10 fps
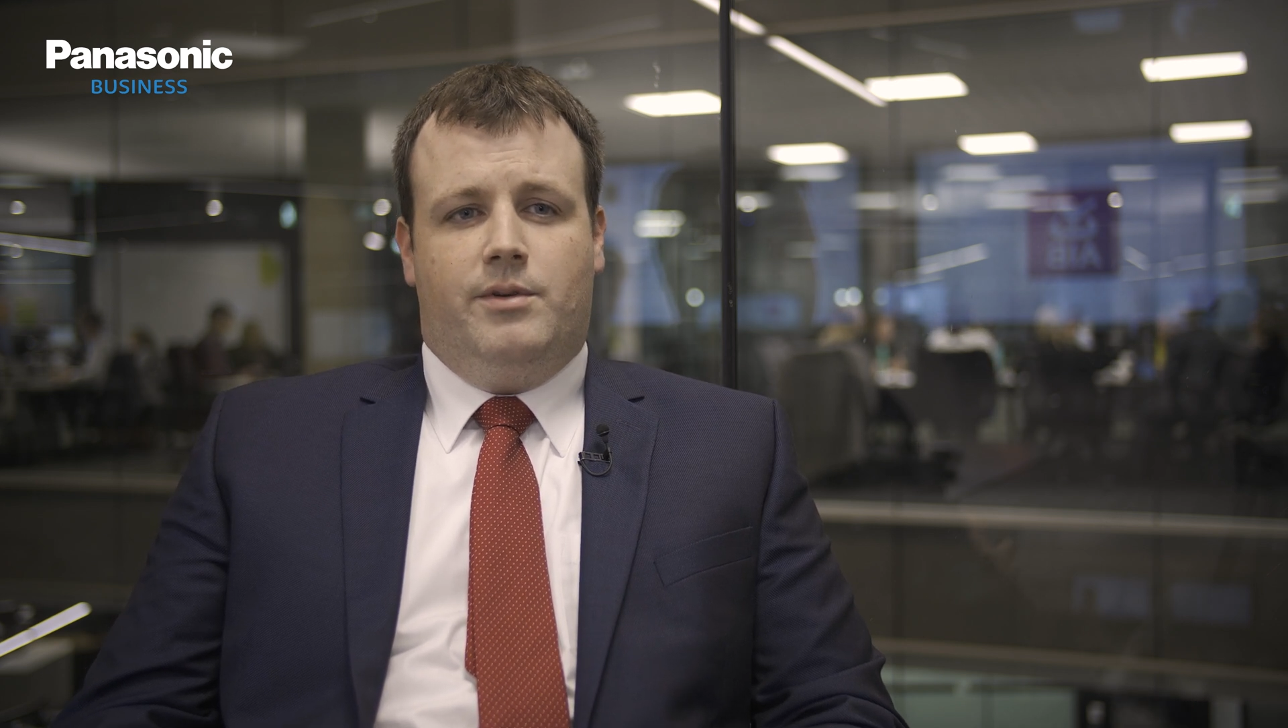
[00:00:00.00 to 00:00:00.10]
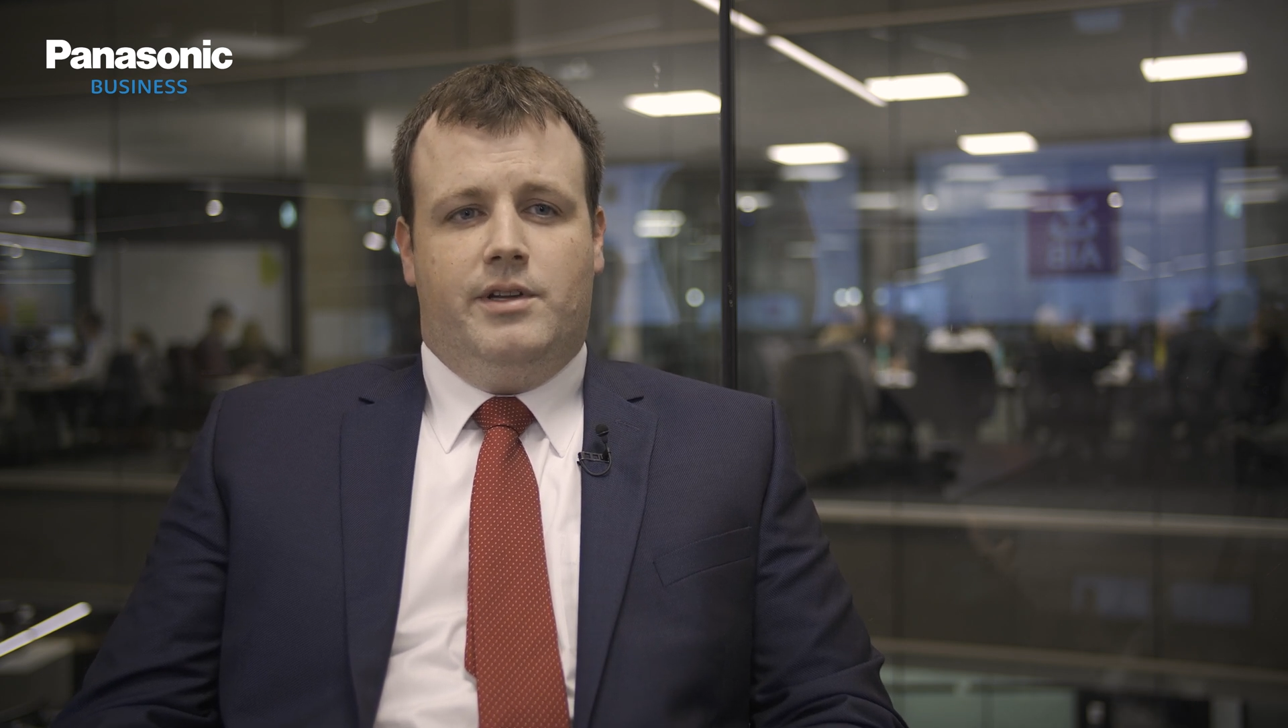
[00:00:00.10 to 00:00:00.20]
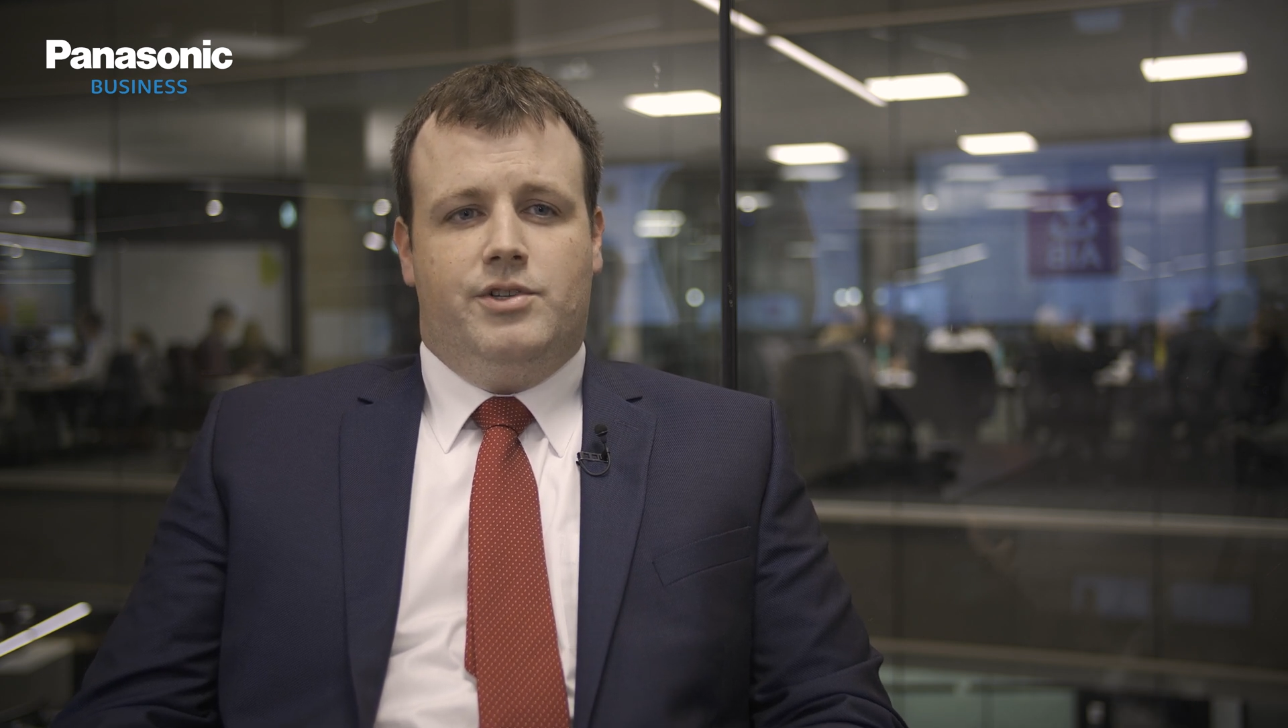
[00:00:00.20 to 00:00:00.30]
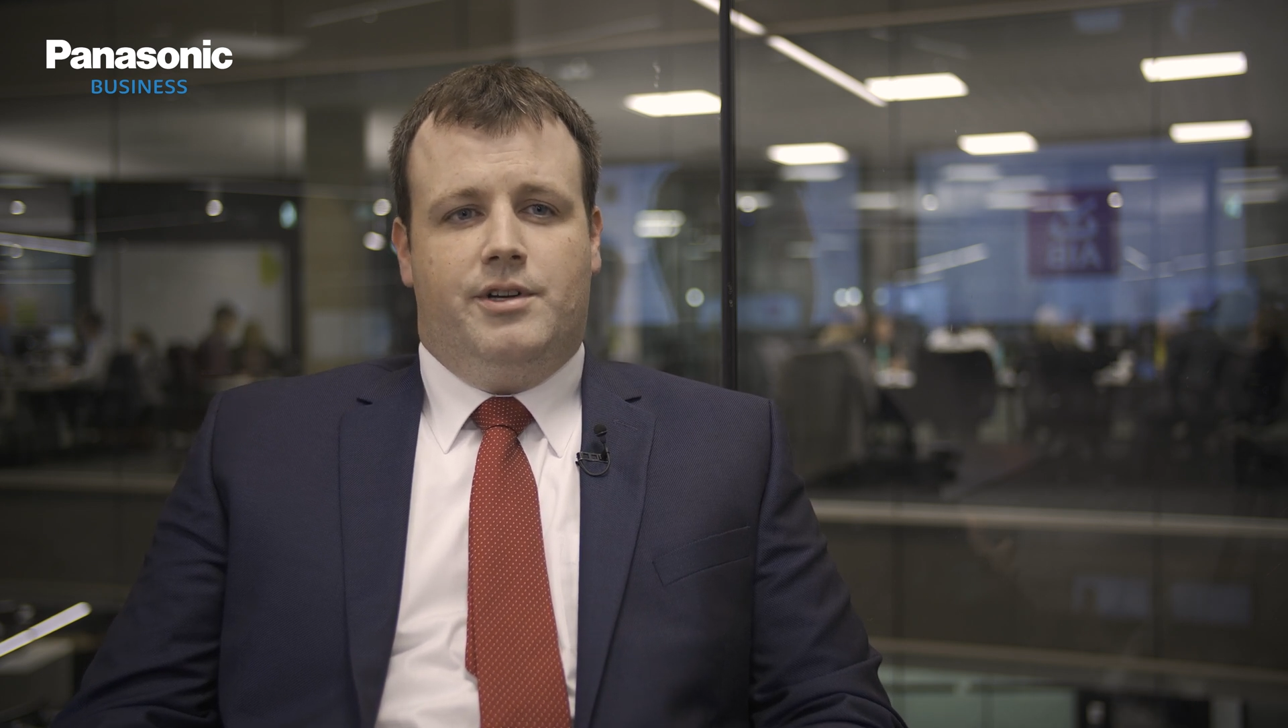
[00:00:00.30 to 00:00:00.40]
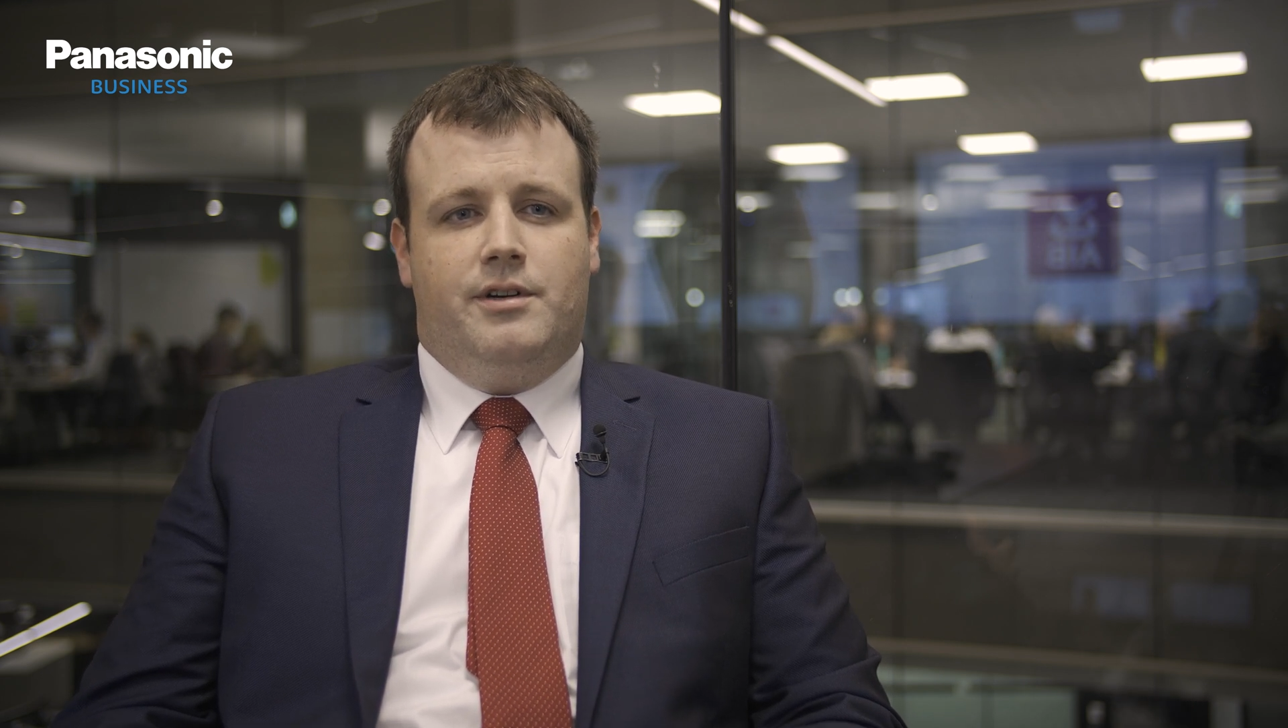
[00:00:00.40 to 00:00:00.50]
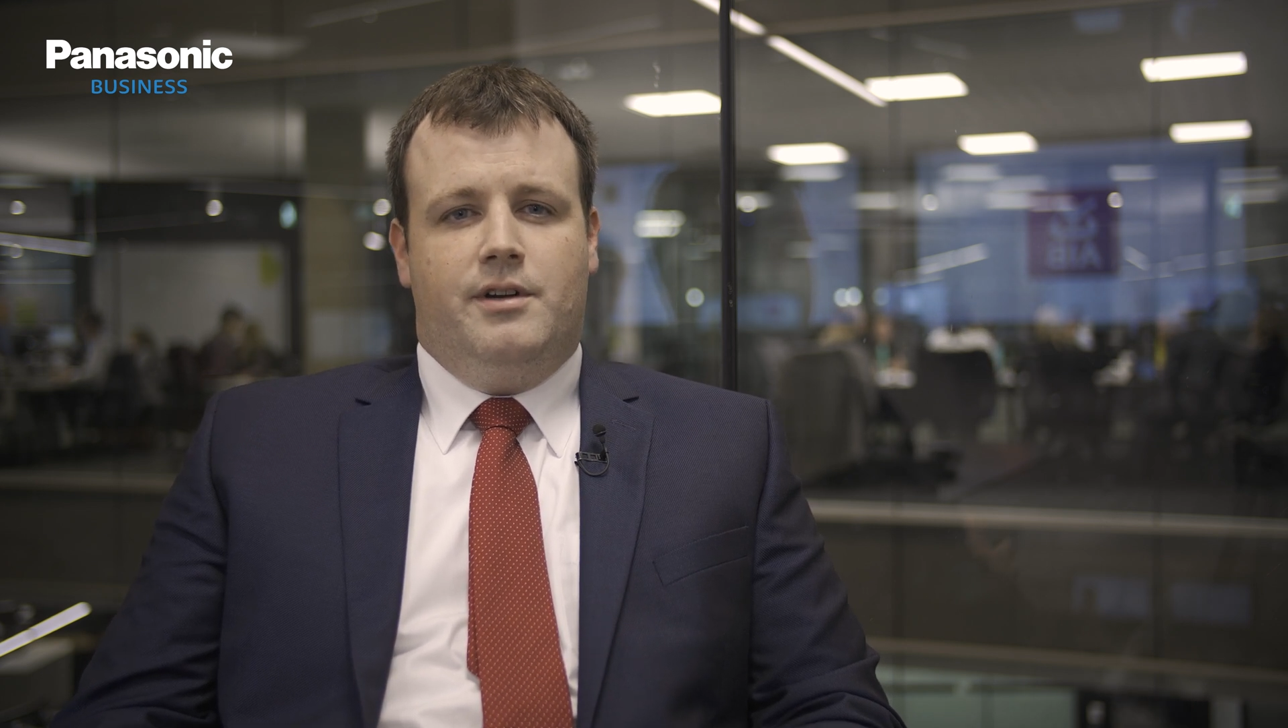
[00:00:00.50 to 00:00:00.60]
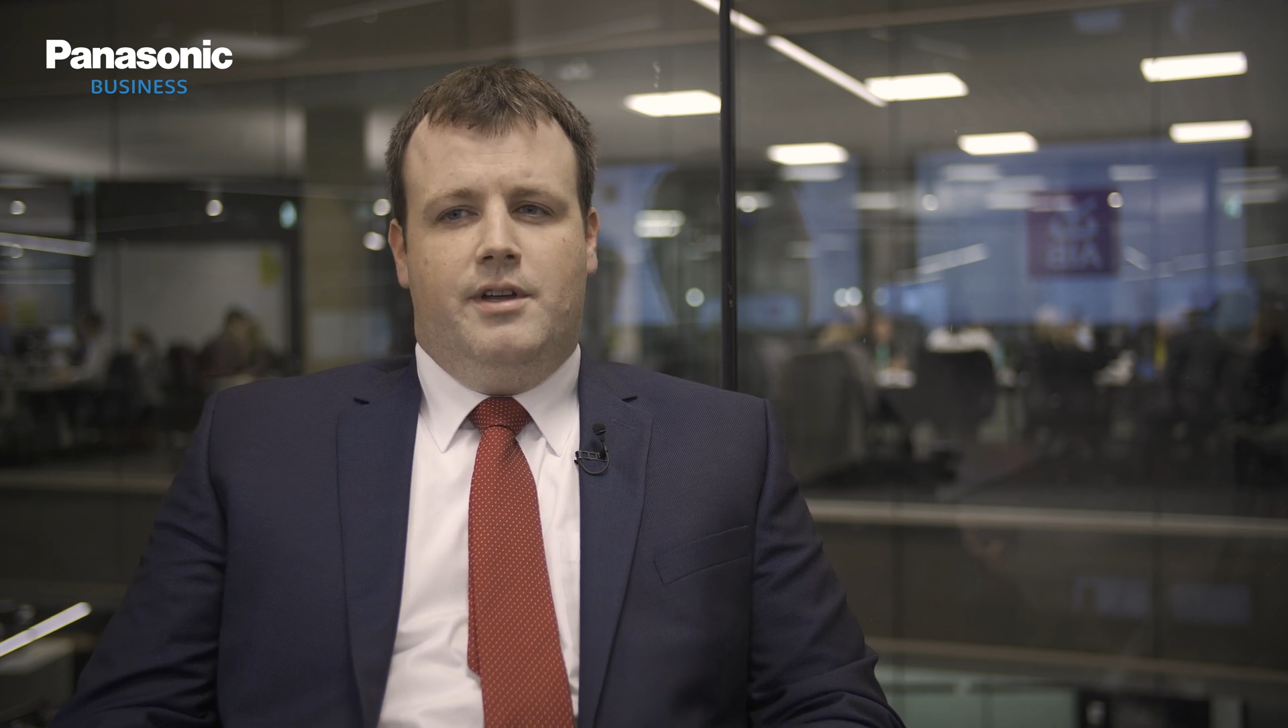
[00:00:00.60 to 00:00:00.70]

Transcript: with each other.